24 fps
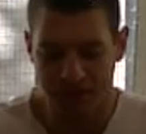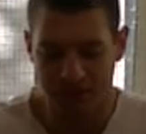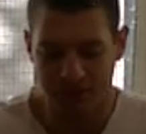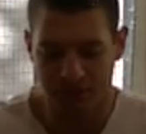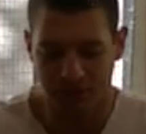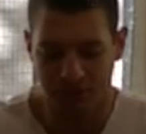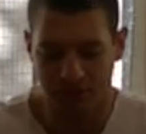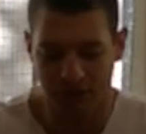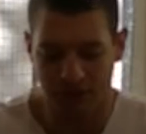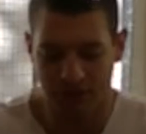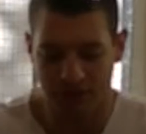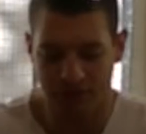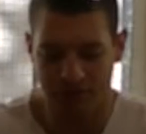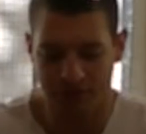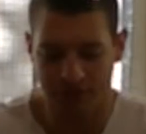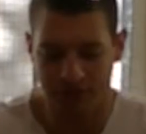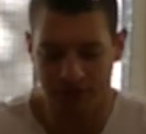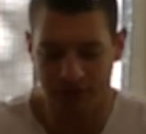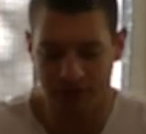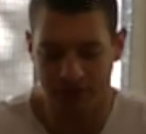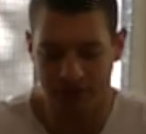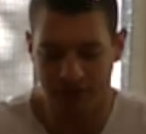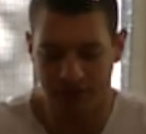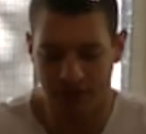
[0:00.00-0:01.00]
So cheddar
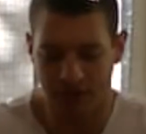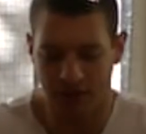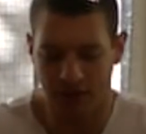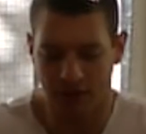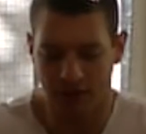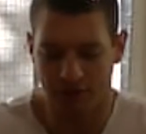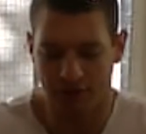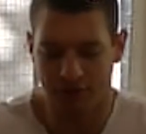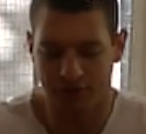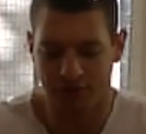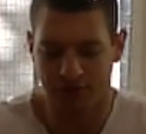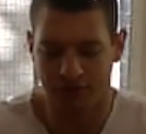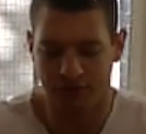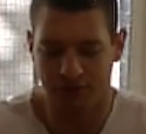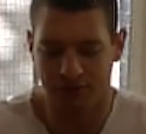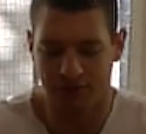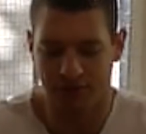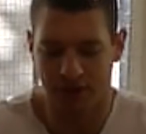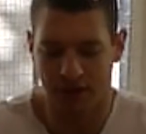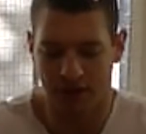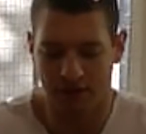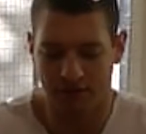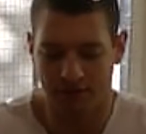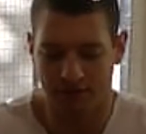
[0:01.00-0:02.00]
cheese and other
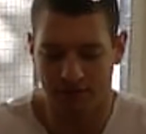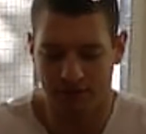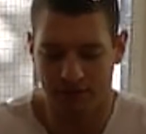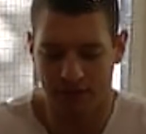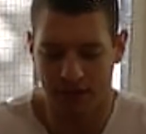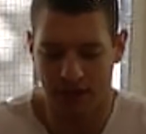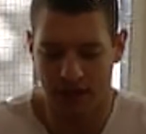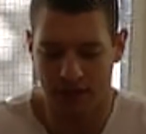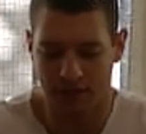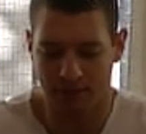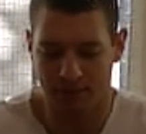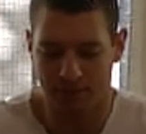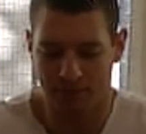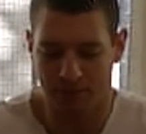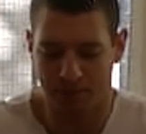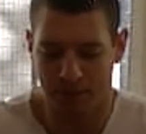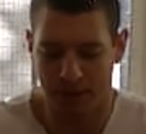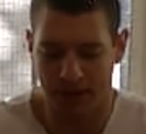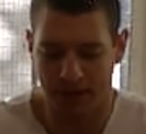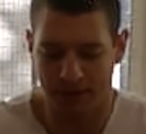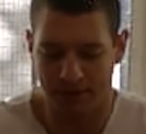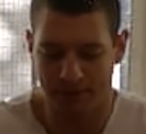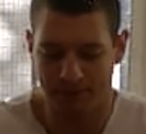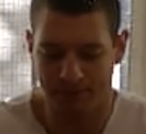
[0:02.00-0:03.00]
cheeses have that
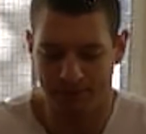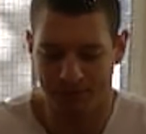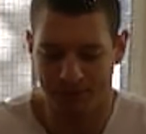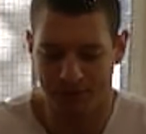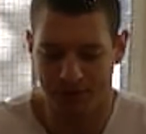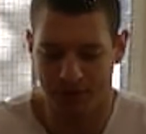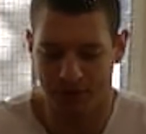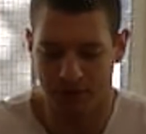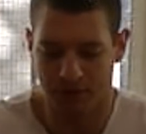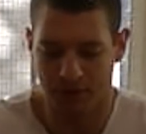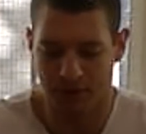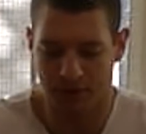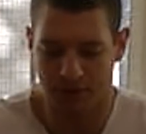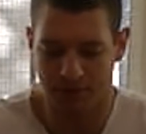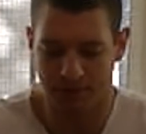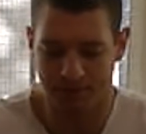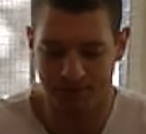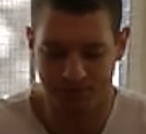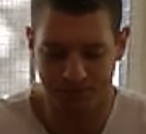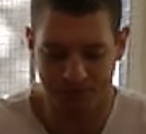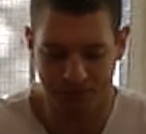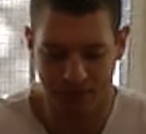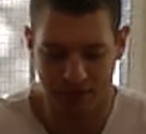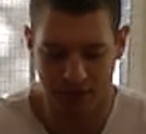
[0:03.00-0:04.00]
bite, you know, that
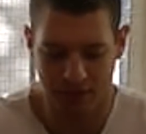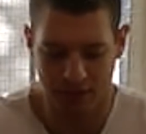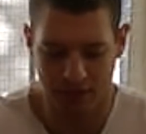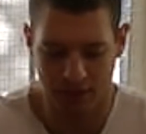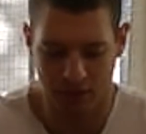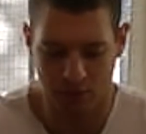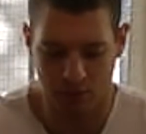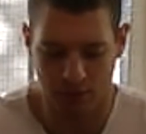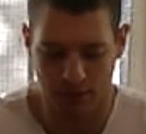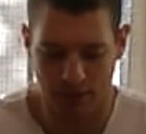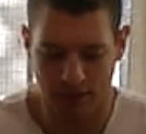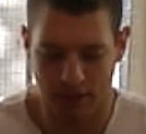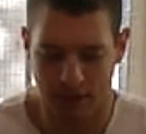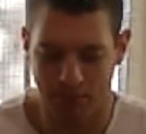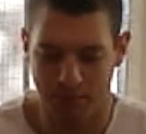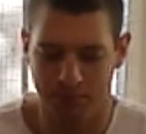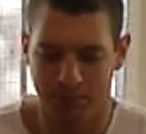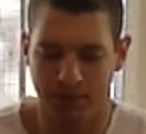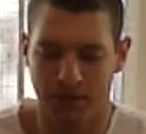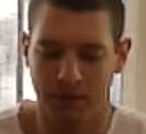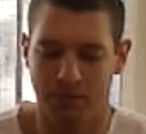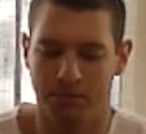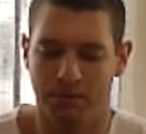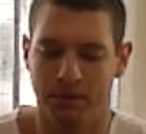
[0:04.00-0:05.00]

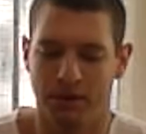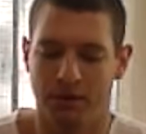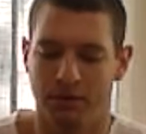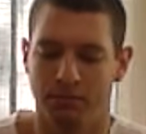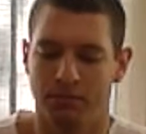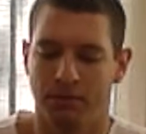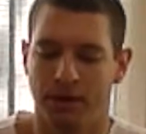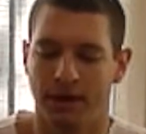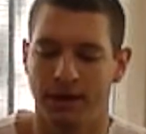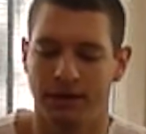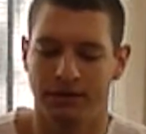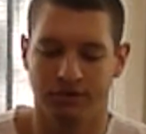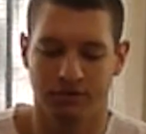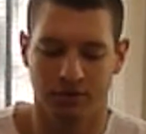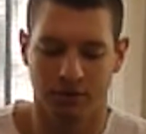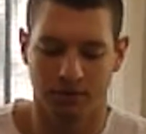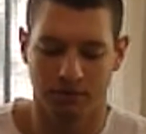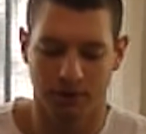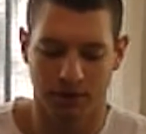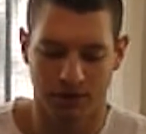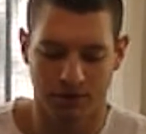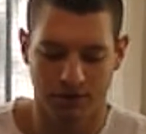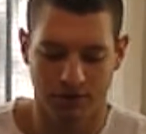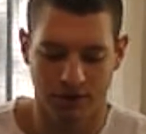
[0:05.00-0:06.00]
bitter bite. So
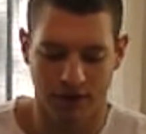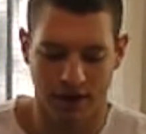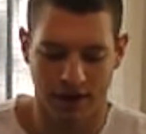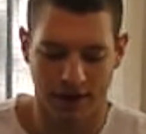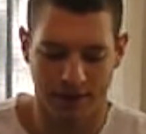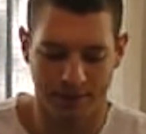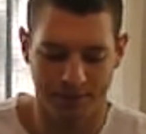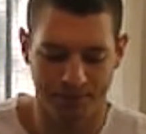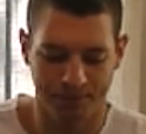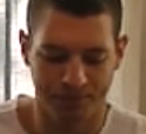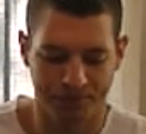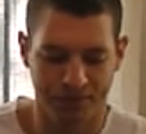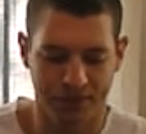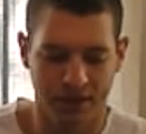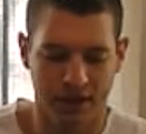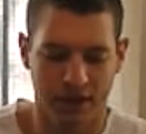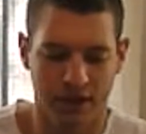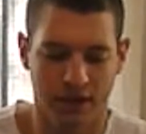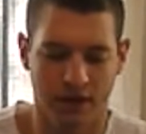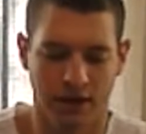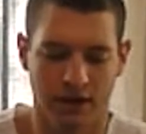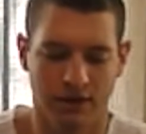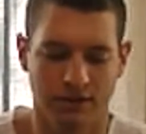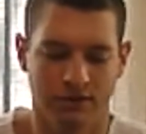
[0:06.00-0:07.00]
I'm going to try it
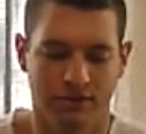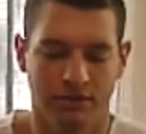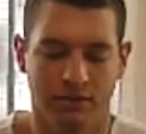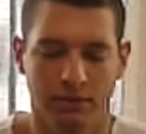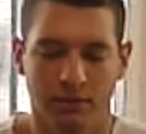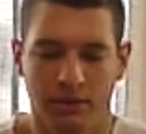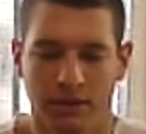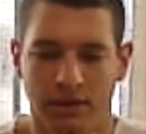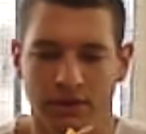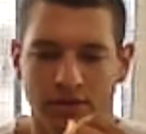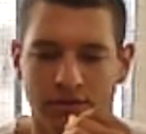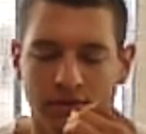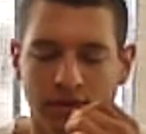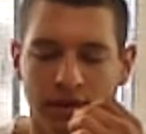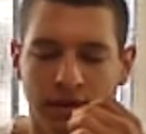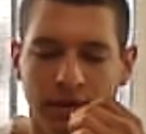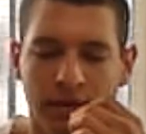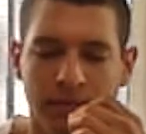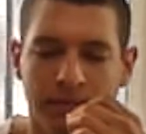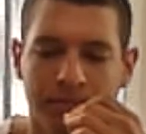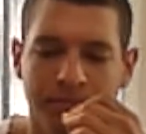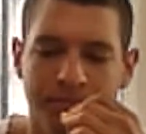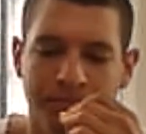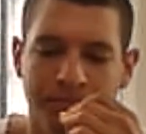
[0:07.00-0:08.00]
and let's see what it's like.